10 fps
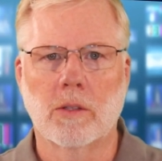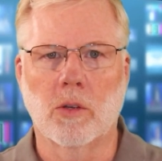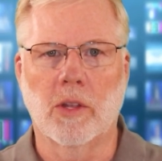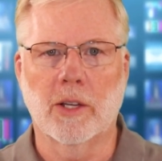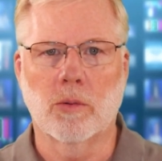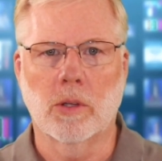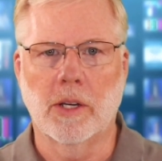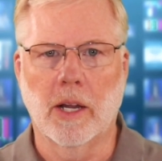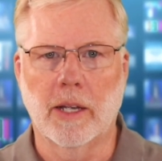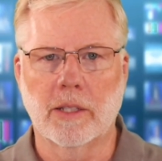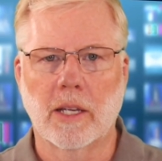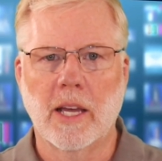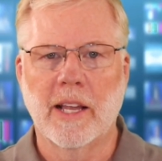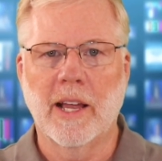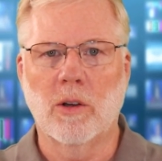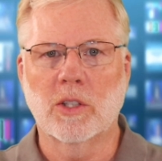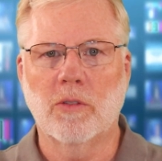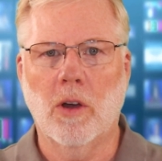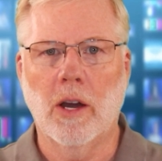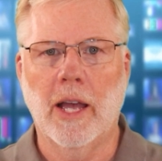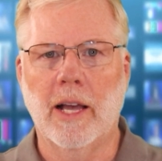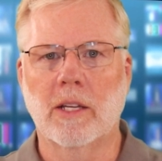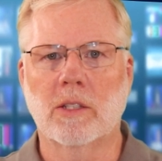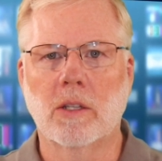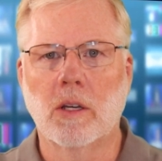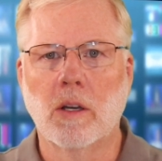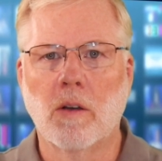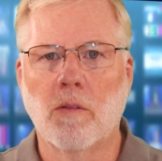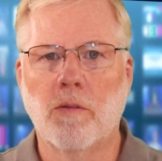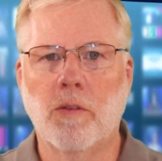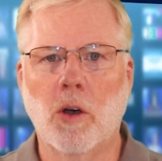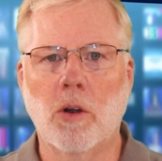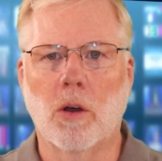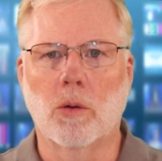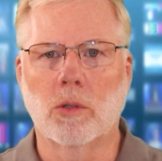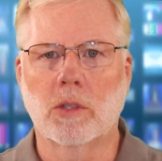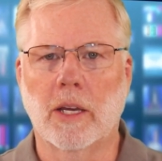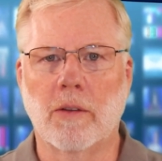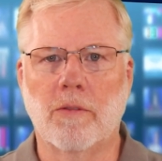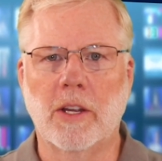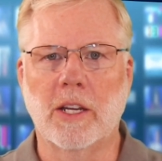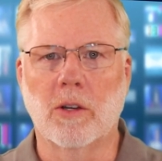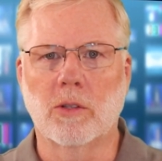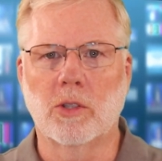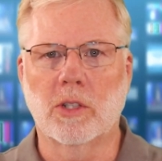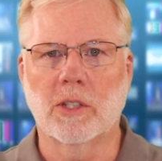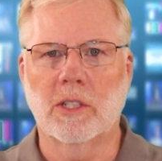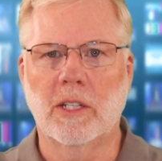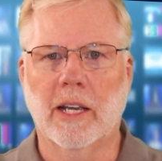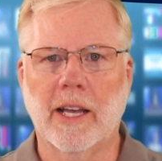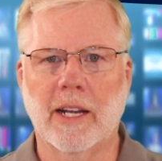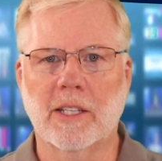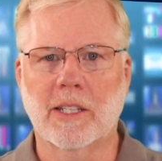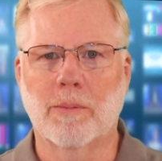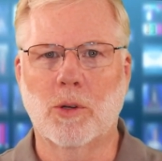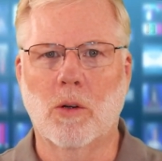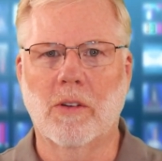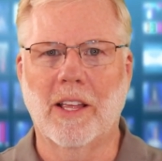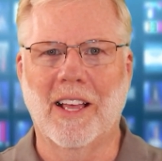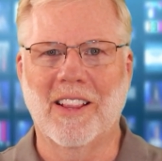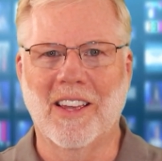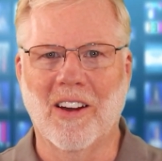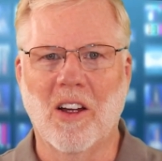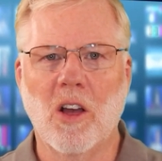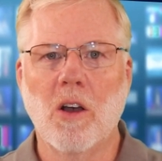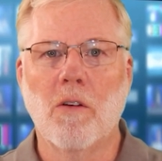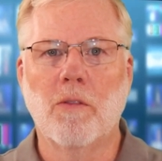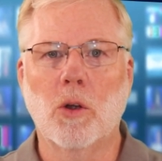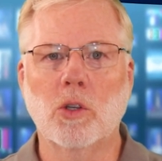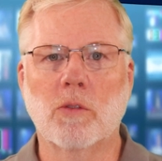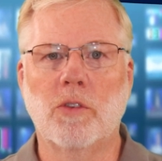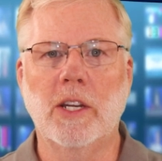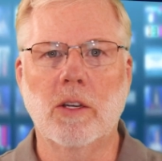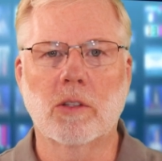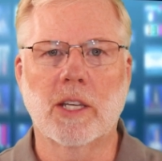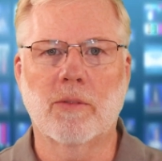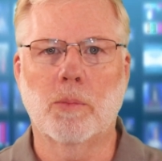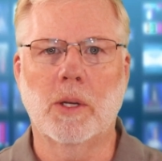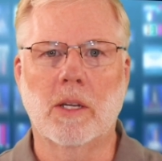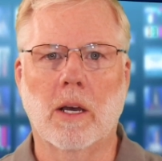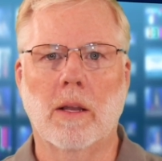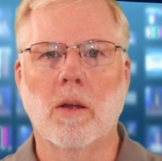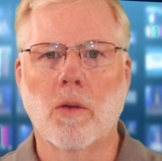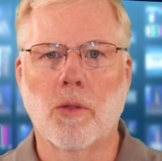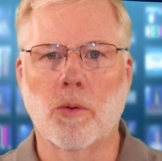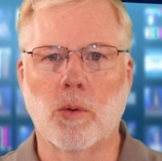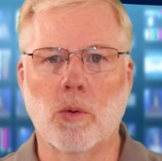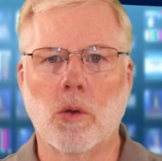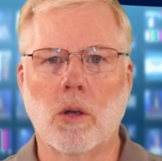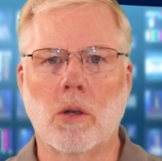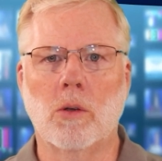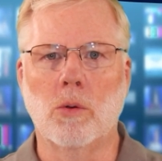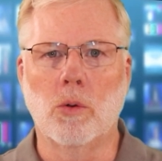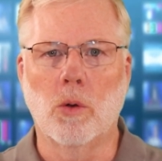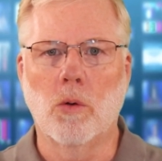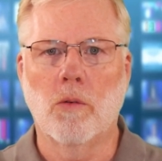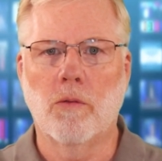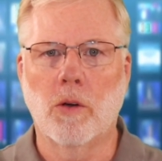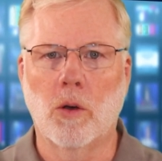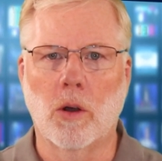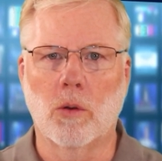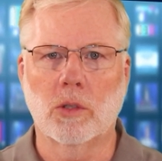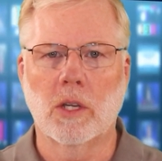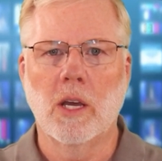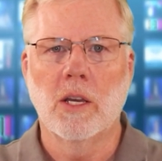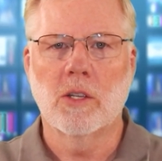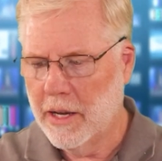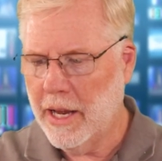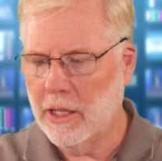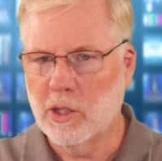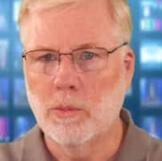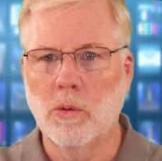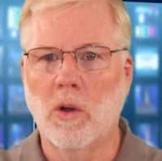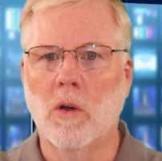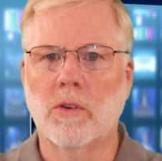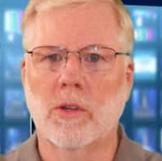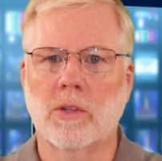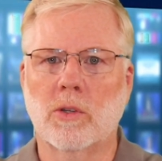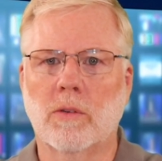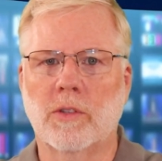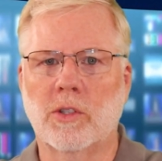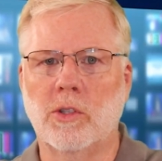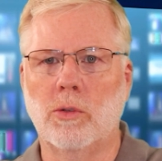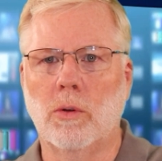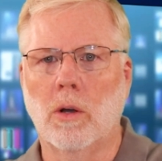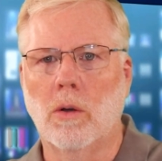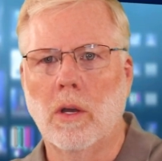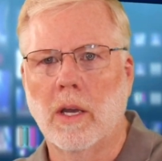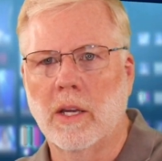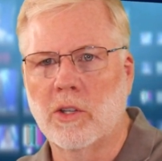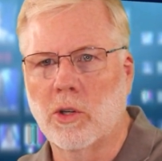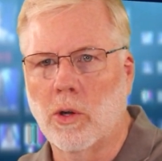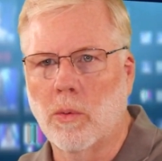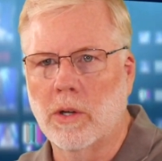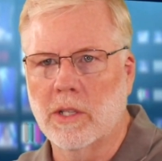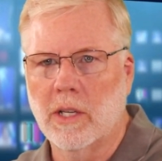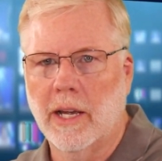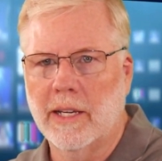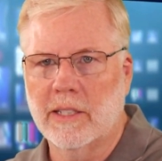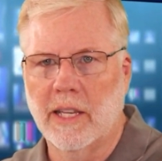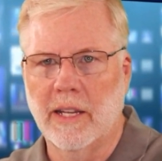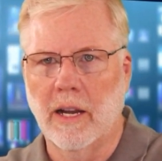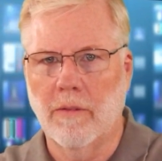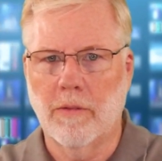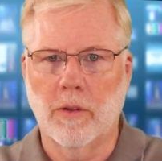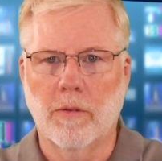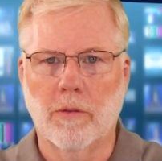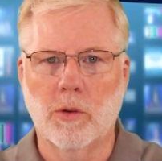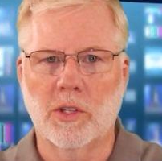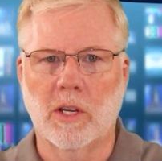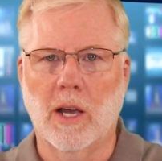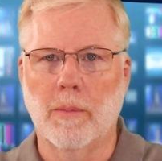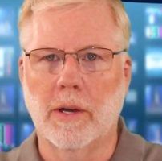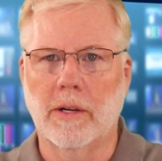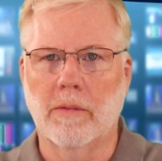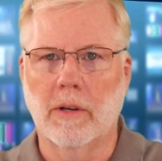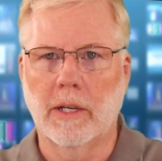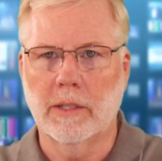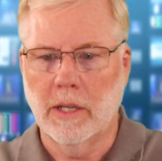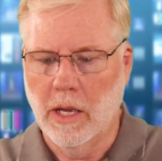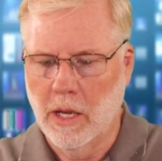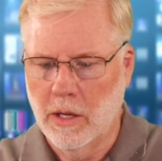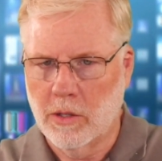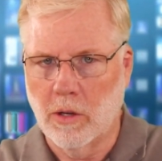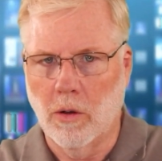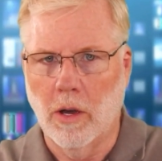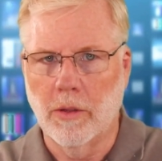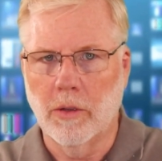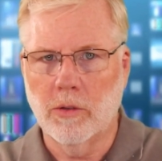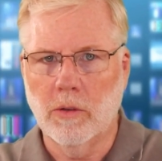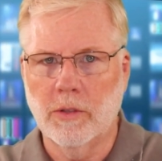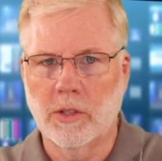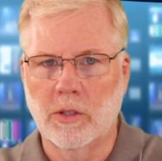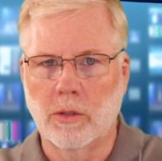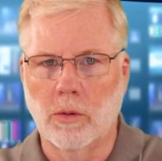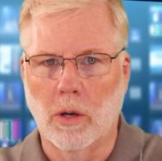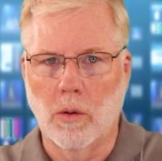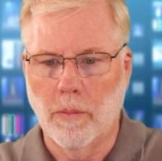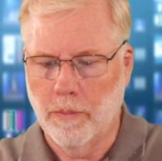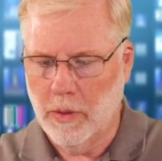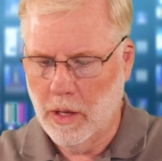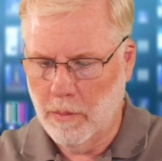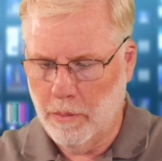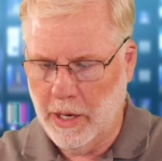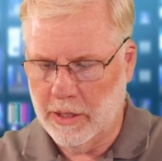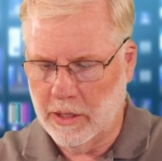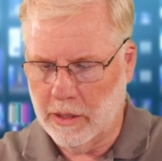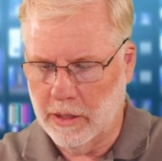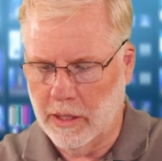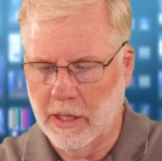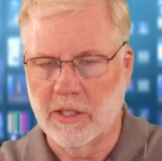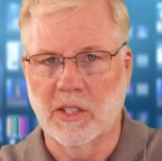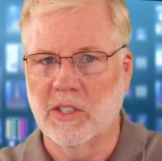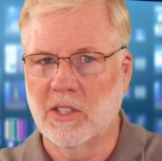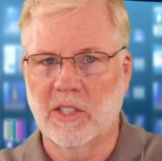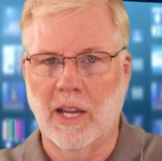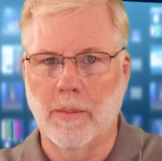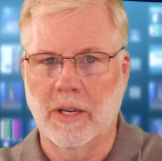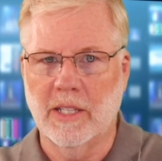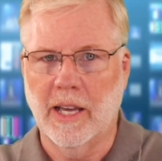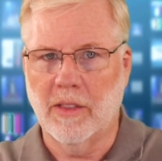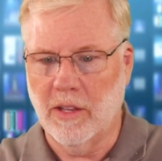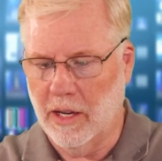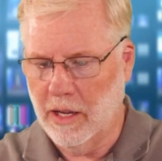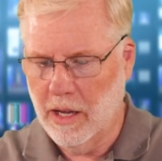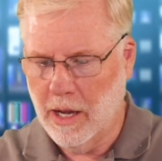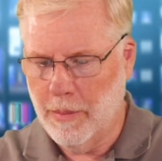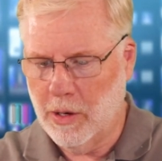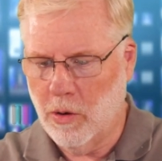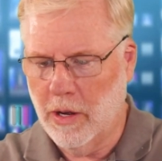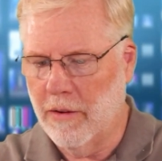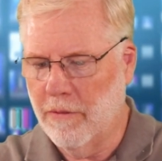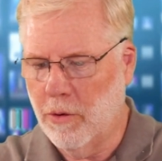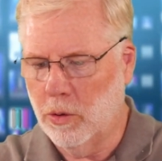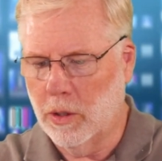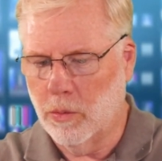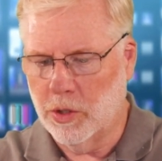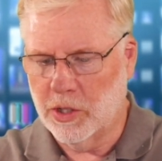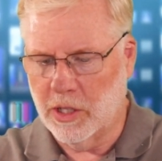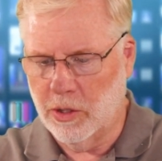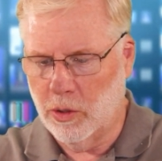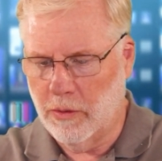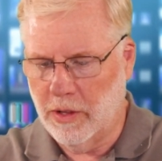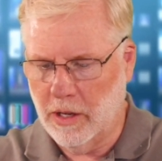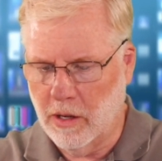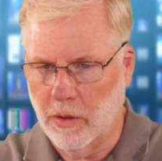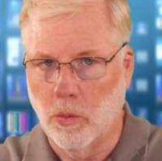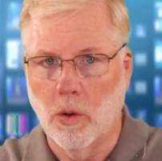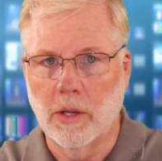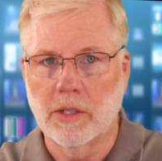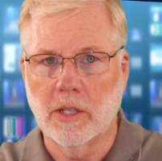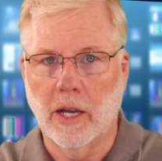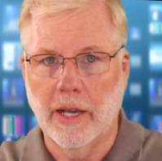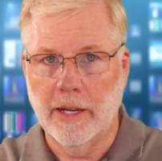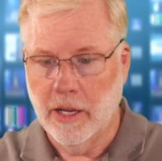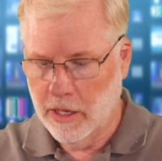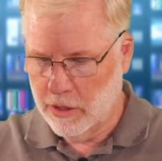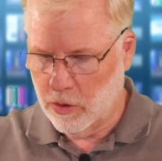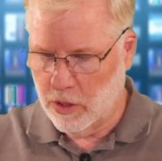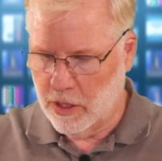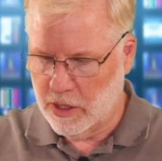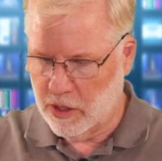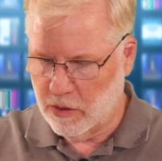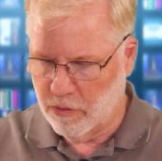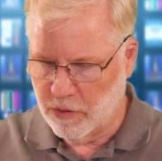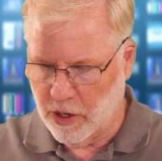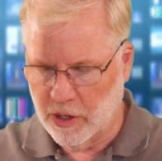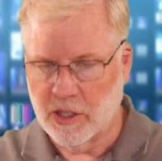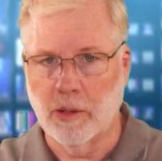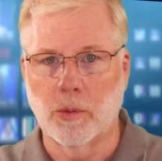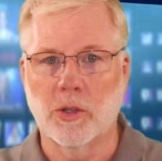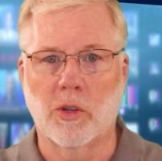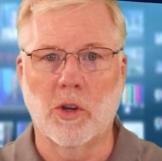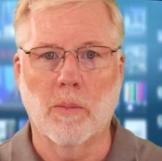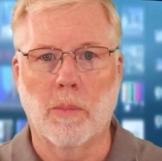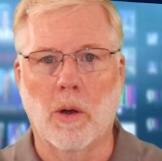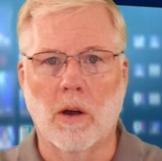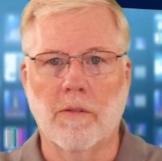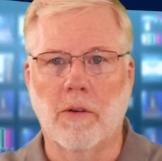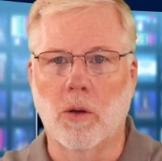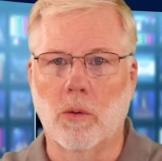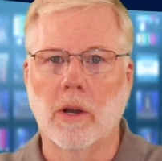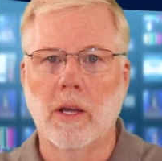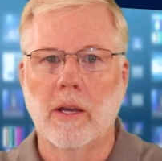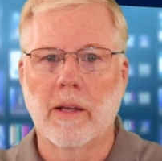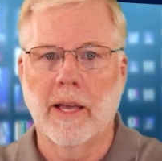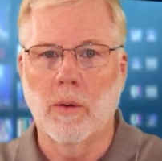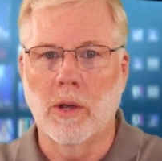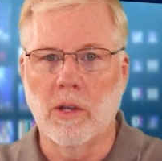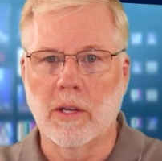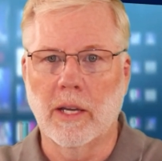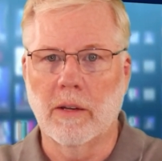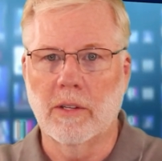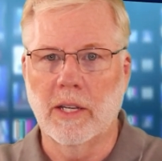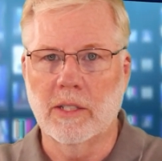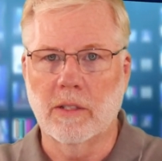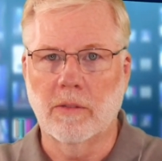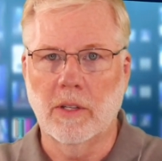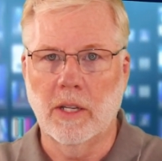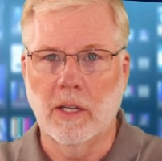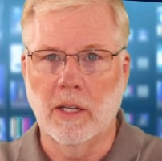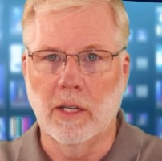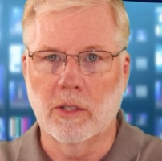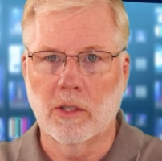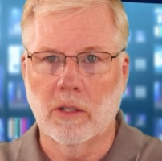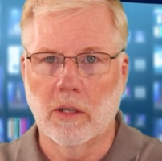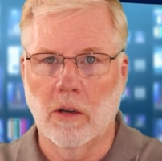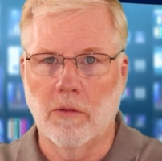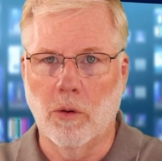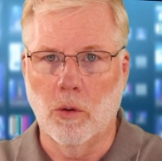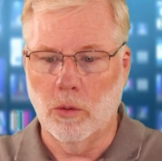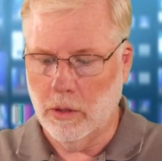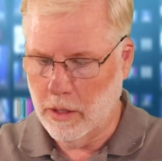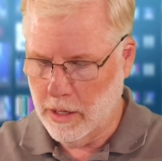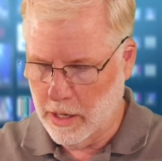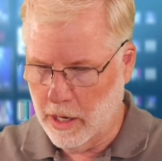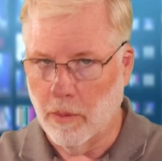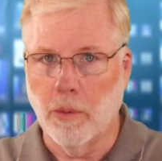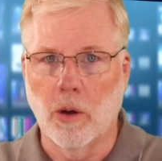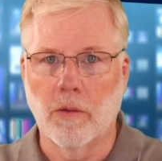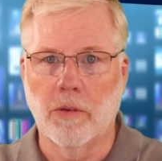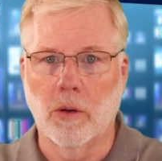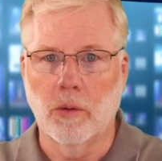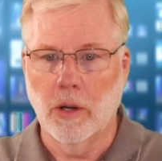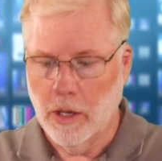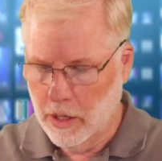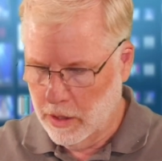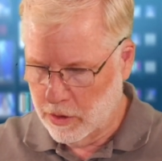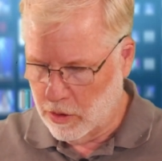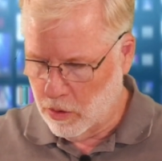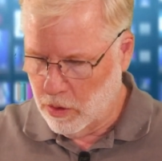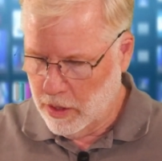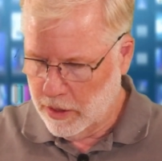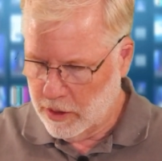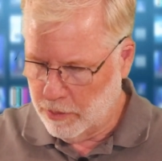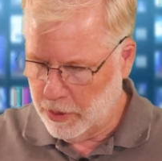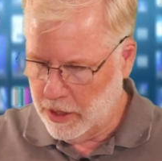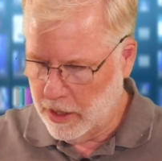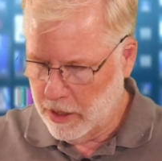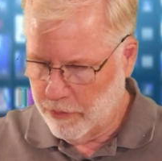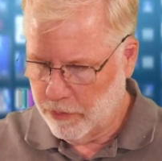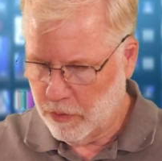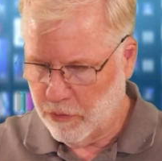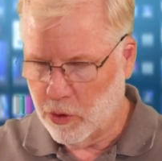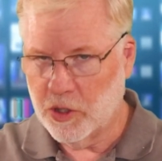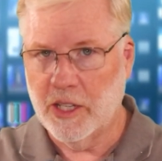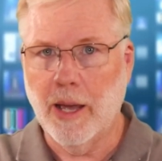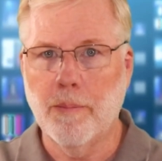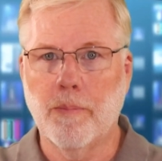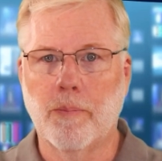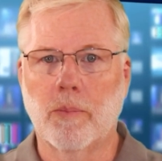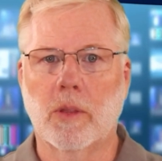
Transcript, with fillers: So that's really nice. Now, as far as photos and videos, you can see I kind of skipped over that there. Photos and videos have to be done through Google Photos. Now let's move over to the Surface Duo and show you what it's like setting up for the first time on a device. So on the Surface Duo, basically it's the same exact thing. I'm gonna go ahead and fold it, and we're just gonna do everything on the one side. So then this is very similar to your bar phone. That way you get a taste of each, a fold and a bar phone. So simply, first step,